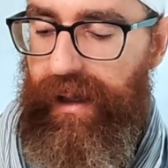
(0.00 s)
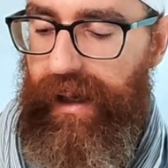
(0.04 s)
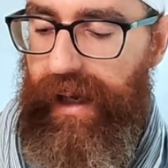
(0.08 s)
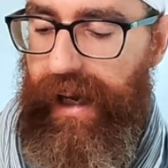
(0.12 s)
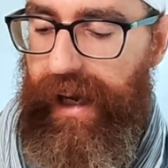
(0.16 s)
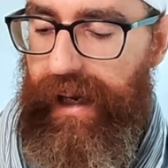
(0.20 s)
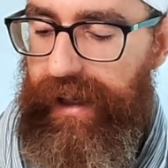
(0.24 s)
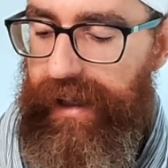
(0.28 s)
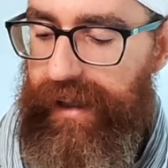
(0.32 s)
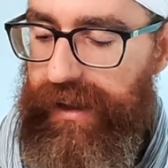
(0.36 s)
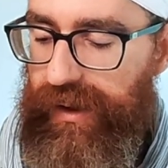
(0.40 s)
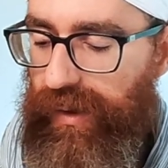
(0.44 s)

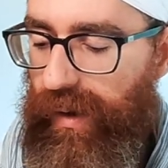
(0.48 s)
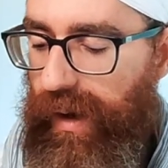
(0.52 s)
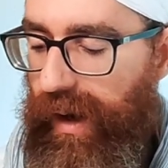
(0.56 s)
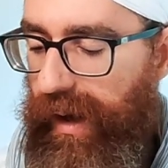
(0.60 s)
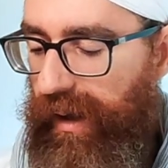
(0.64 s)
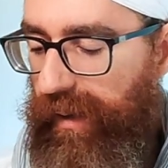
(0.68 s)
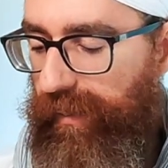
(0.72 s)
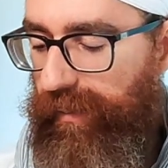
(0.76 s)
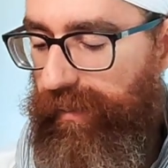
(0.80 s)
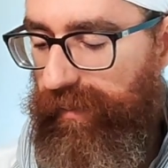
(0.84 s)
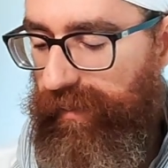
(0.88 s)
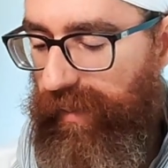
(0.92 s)
Unless you
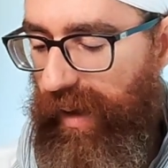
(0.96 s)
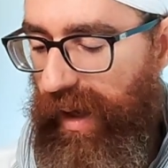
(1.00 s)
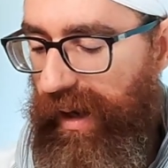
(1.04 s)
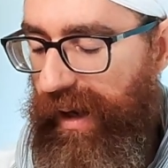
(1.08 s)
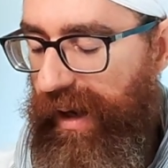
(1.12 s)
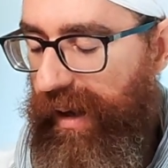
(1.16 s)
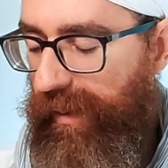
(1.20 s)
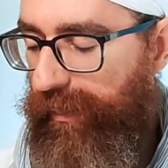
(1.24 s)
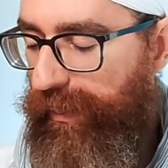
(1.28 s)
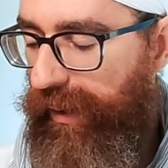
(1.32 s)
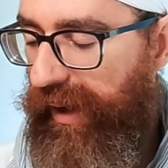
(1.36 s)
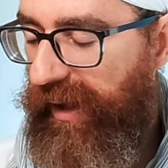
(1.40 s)
are
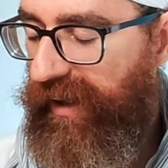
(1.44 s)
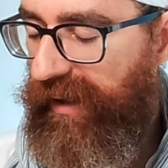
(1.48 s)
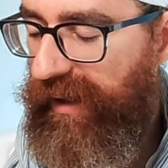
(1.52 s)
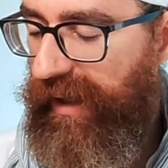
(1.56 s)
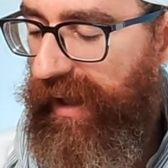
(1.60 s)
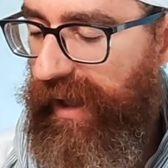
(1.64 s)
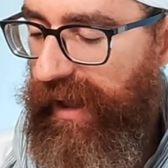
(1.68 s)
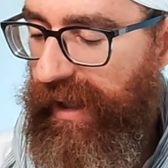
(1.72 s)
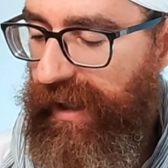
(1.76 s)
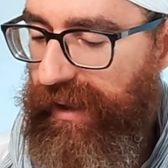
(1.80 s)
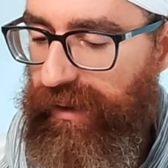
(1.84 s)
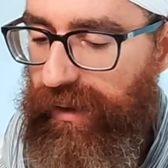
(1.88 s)
like
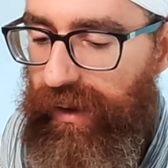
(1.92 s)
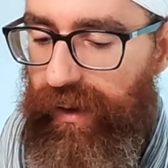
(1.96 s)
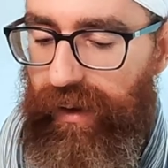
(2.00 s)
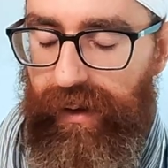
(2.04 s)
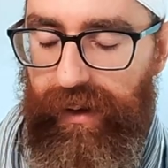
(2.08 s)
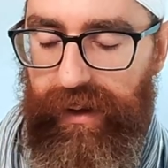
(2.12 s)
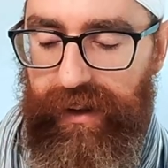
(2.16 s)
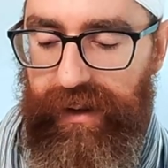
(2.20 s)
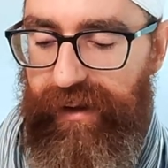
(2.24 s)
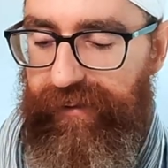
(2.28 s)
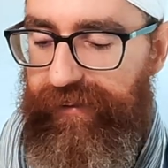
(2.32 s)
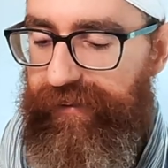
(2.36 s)
pregnant
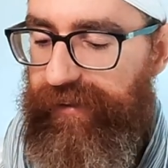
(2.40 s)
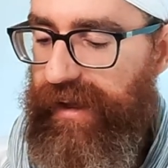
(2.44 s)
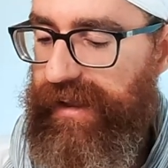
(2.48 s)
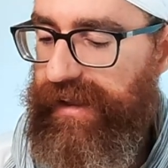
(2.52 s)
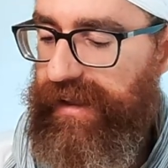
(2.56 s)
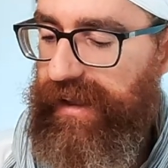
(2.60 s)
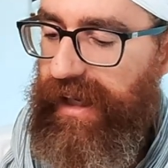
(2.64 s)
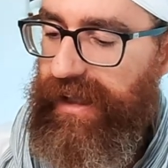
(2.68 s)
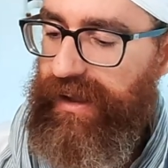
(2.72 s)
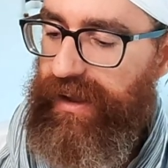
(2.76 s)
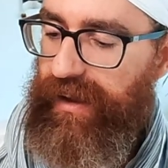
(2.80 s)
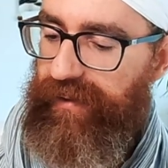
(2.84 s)
or in the
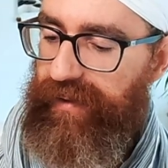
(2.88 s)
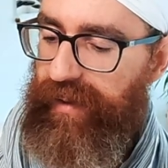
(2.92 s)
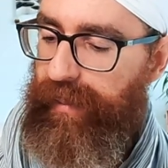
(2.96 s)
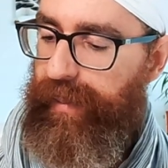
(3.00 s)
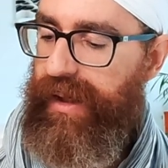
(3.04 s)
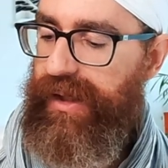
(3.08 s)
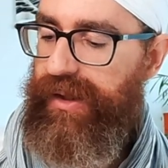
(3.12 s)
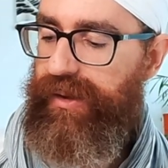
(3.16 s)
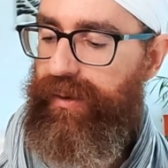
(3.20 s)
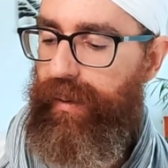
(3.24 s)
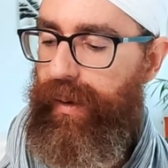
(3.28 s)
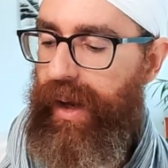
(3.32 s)
first days of the
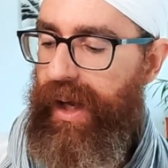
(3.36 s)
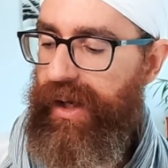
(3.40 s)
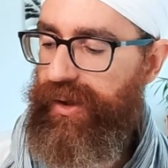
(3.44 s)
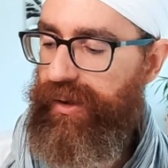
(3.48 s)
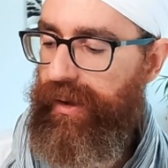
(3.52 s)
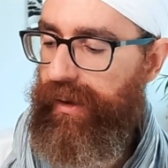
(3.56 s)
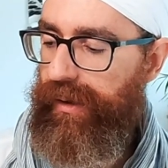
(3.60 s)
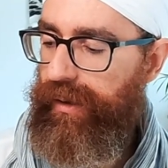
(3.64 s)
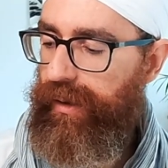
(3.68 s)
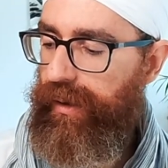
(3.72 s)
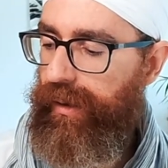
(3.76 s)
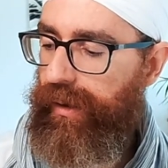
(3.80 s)

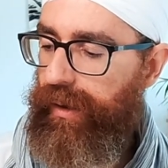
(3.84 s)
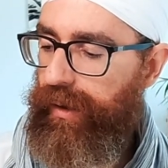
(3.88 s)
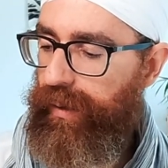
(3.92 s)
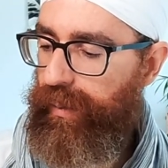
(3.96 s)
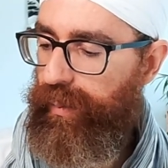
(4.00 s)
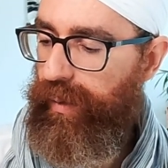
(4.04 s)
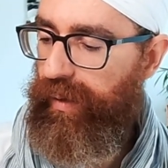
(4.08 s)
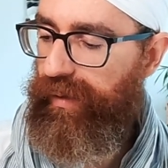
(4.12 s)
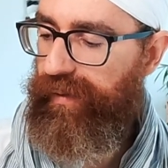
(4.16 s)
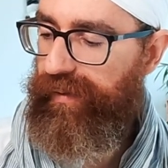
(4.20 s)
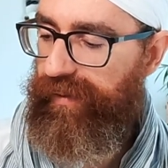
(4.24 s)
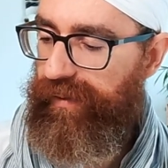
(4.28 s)
menstruation, you could
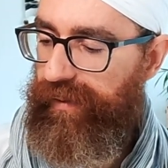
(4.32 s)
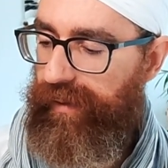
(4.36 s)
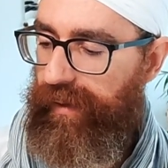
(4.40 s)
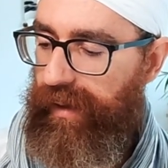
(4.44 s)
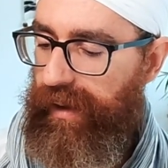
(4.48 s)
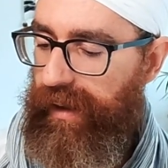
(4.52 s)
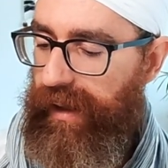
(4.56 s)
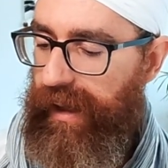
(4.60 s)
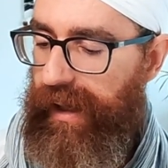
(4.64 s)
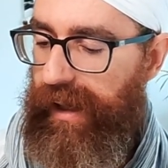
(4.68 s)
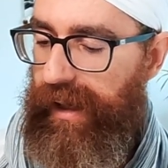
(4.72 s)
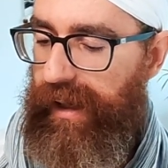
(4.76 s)
move.
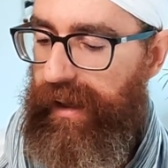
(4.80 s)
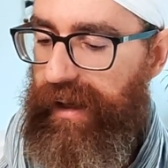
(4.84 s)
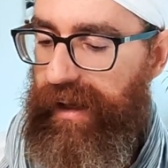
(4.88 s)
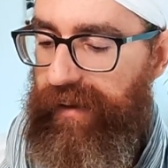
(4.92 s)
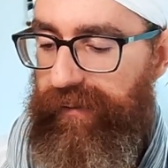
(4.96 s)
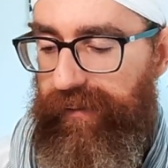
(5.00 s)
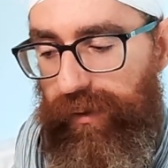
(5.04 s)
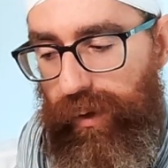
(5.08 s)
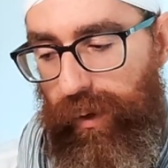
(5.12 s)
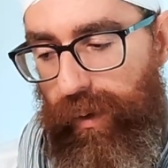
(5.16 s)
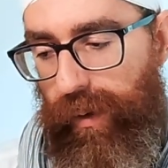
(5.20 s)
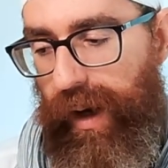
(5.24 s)

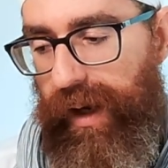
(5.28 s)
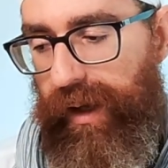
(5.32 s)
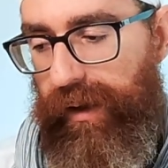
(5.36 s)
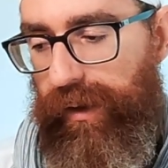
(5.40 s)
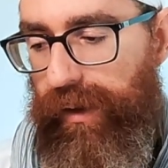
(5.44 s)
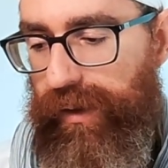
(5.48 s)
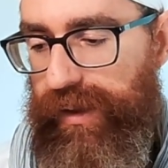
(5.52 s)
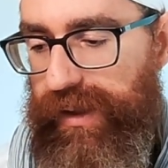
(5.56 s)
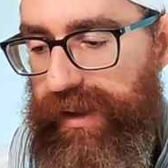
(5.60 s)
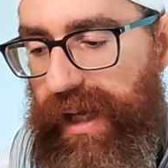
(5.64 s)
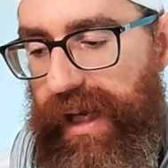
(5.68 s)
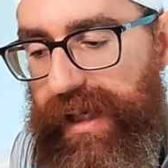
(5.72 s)
If you are in
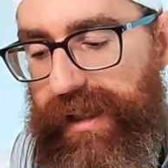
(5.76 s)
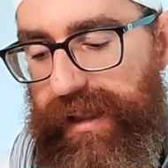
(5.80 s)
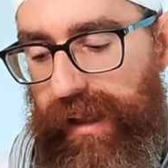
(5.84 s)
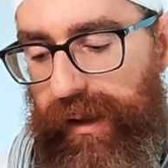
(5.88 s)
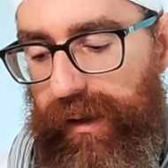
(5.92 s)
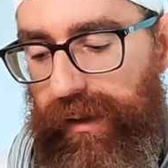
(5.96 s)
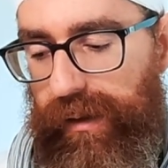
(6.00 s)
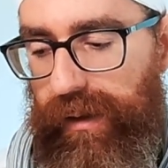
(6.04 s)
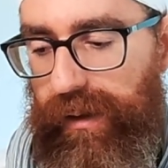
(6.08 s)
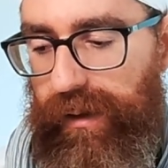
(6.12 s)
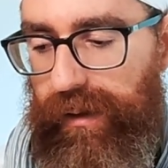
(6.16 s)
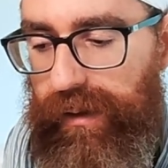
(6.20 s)
those days,
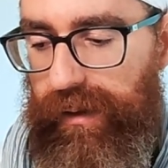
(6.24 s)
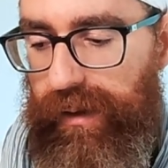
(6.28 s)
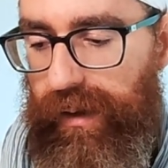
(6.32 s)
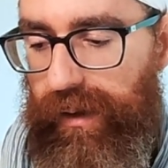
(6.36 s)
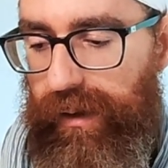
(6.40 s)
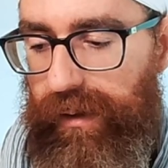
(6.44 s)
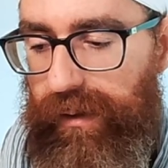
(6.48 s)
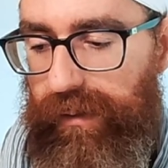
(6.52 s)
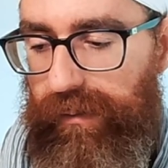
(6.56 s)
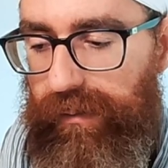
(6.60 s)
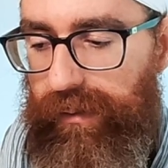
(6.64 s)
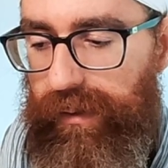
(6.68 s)
then
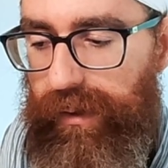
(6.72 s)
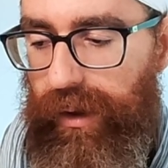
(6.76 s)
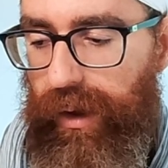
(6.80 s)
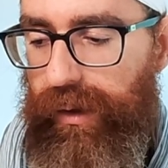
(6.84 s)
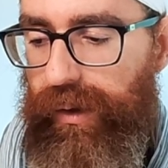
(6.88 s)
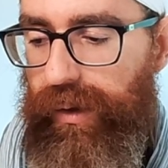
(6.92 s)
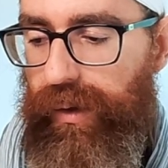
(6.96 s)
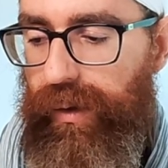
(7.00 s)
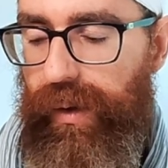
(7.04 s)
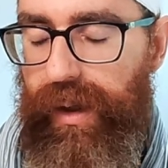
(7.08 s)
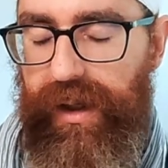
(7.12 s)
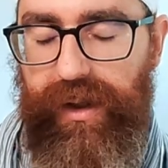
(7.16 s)

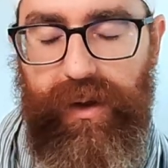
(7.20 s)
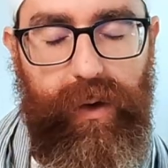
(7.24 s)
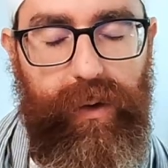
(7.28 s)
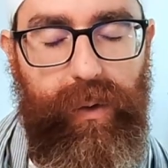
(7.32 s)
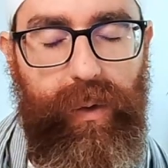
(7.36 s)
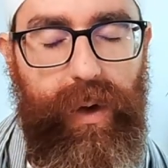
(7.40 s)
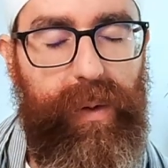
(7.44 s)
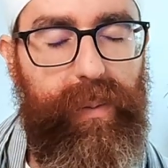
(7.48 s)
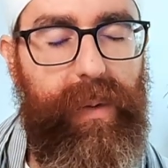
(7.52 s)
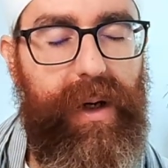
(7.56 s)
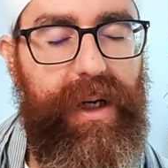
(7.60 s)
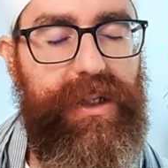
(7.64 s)
don't do it, or do
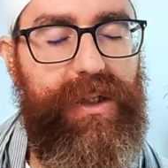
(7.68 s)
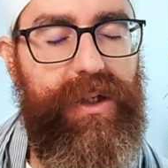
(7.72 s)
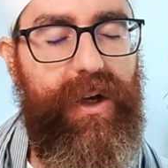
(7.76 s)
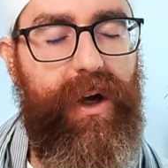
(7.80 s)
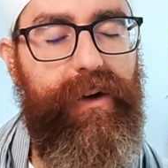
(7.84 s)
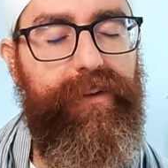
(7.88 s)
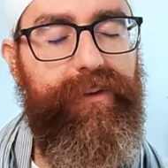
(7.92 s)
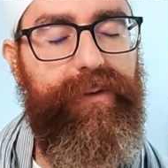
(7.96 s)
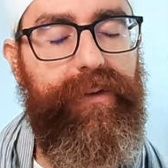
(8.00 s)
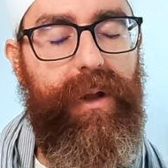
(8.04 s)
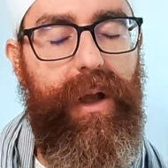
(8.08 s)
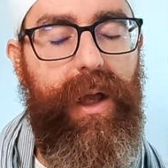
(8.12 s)
it very
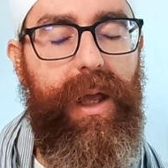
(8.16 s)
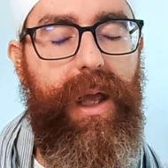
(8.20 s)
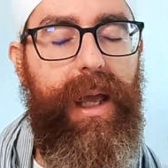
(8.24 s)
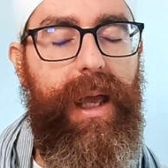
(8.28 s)
soft.